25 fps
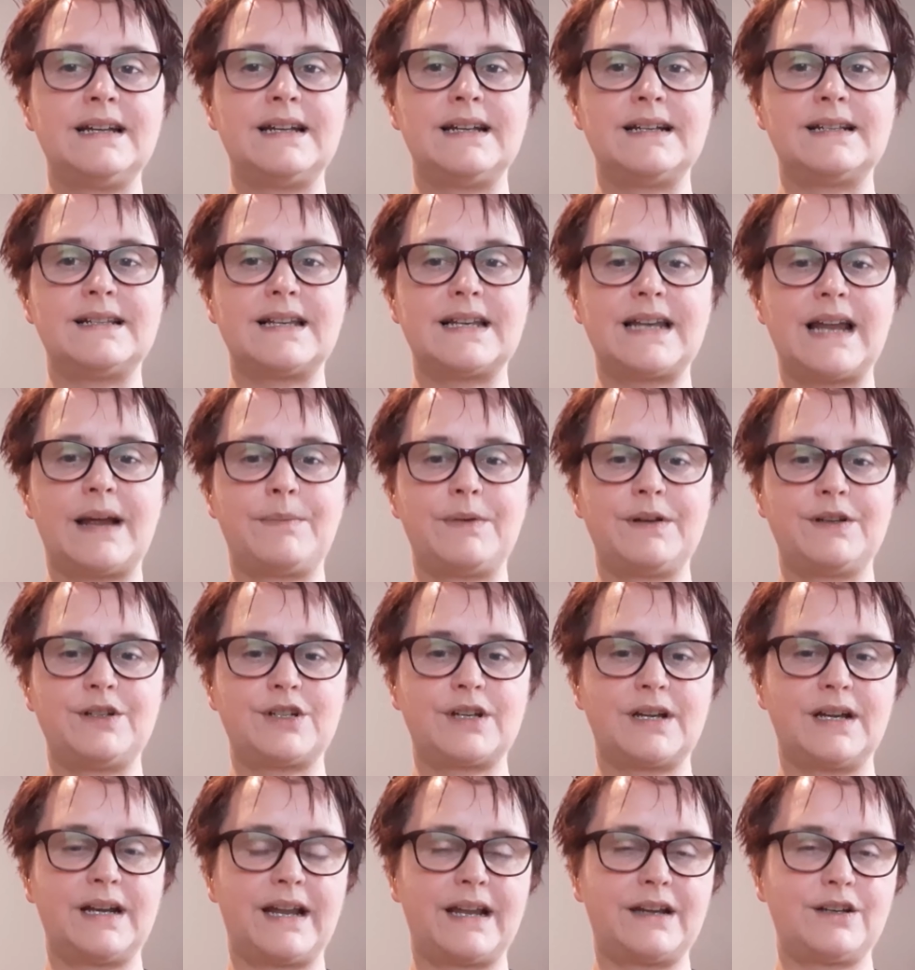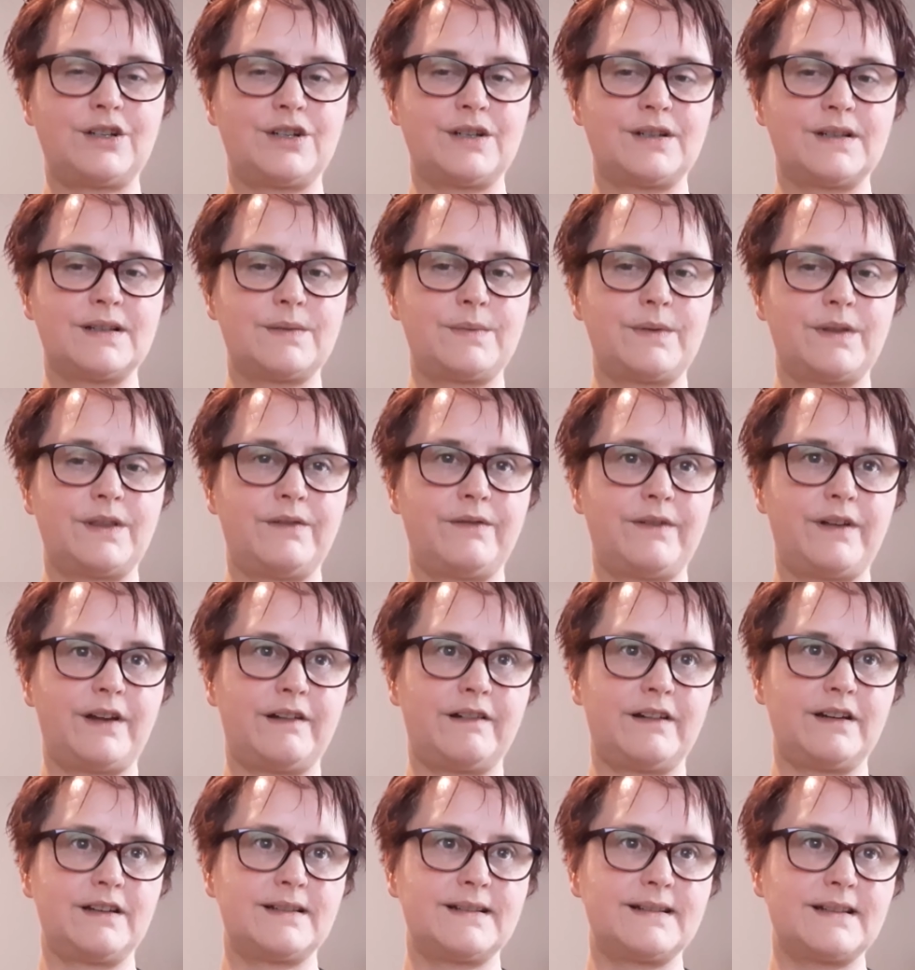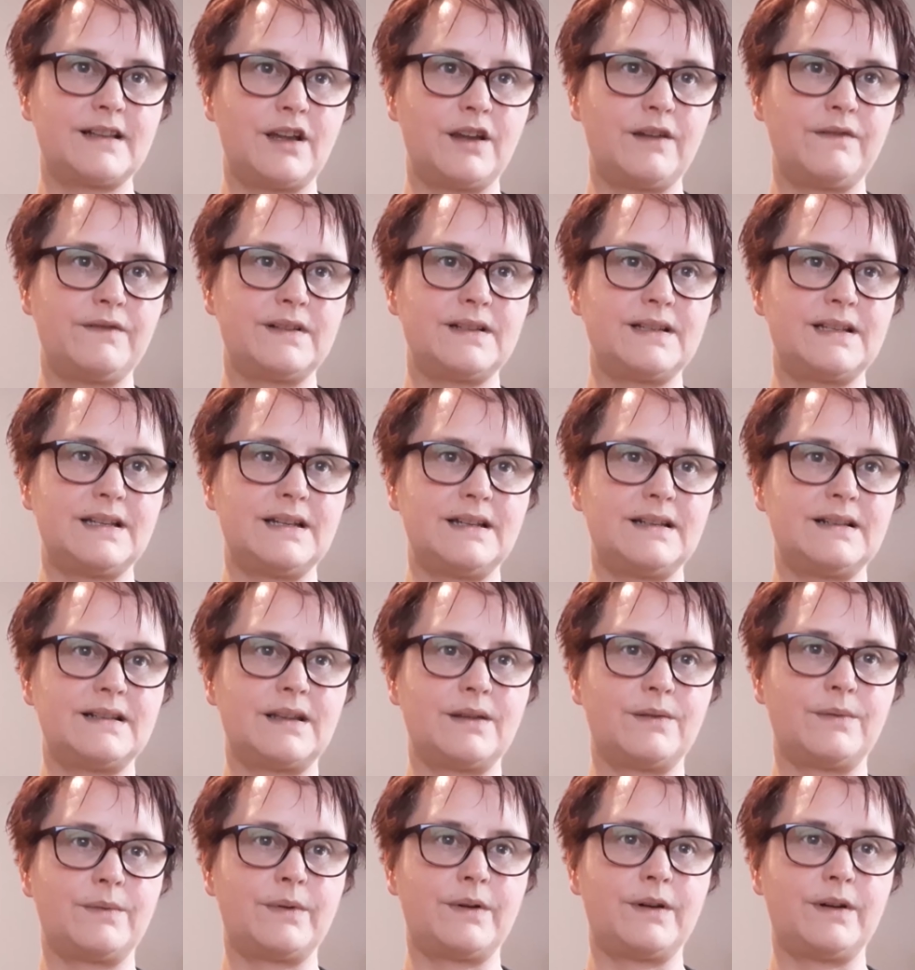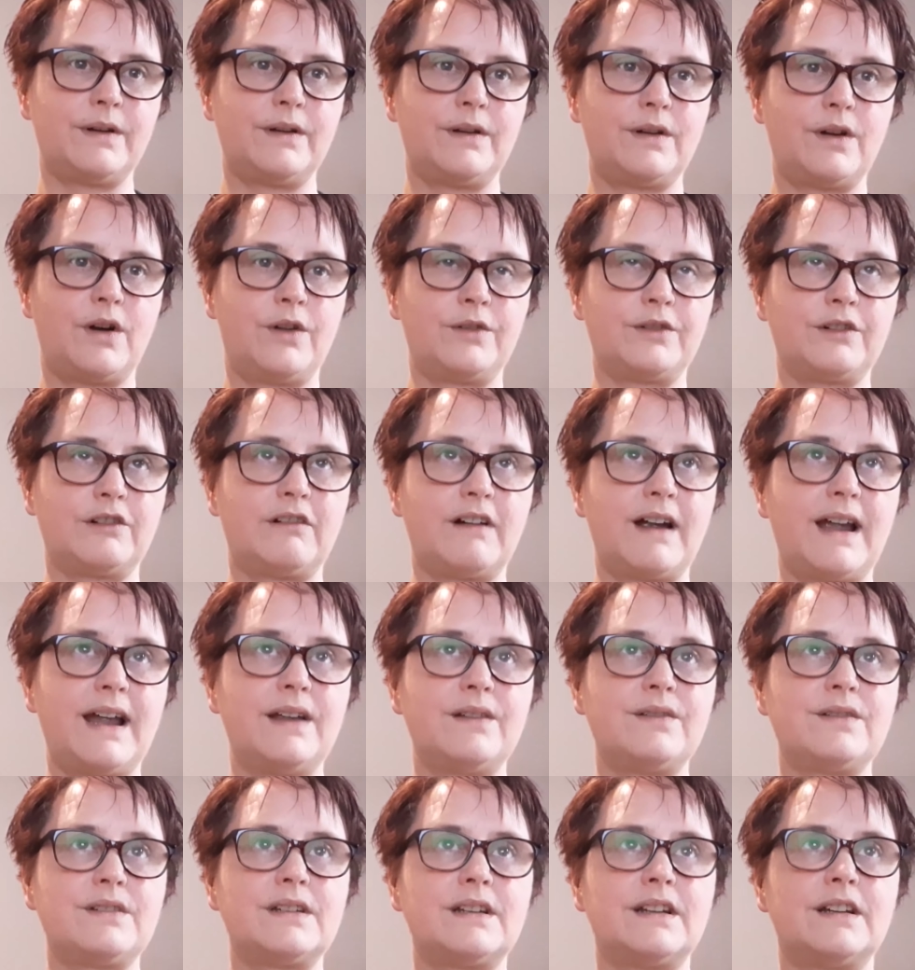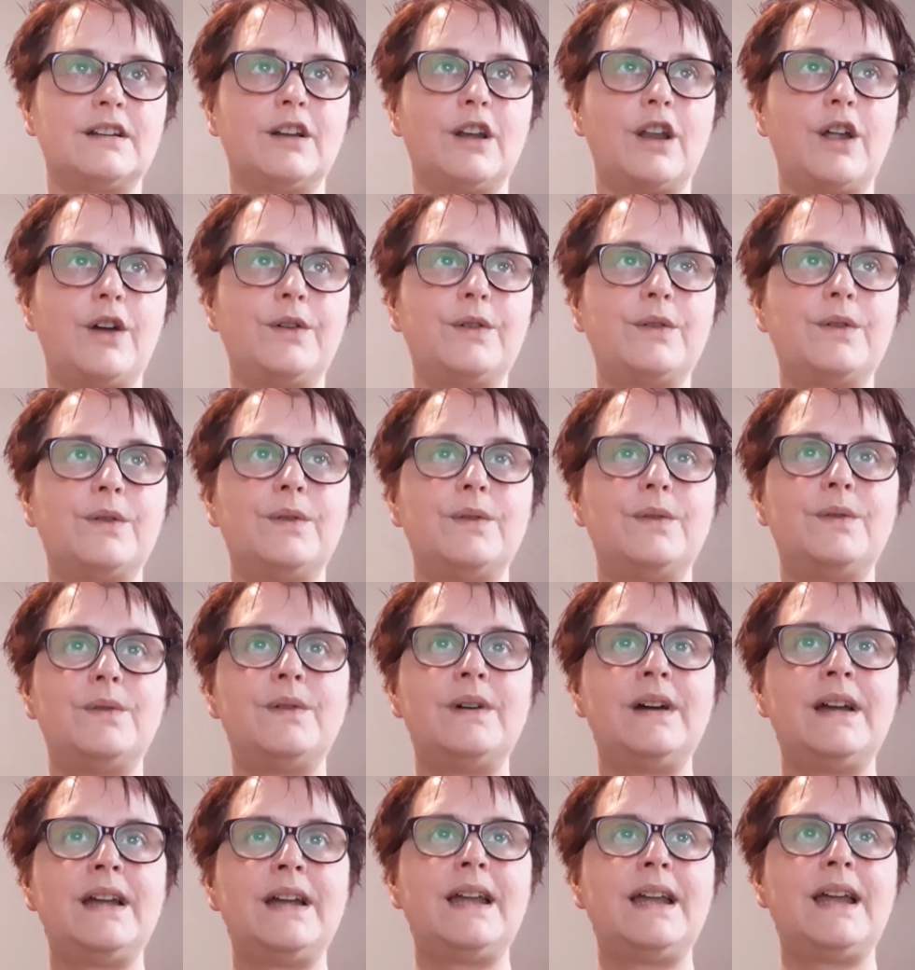establish connections with the various services that were on ground and local,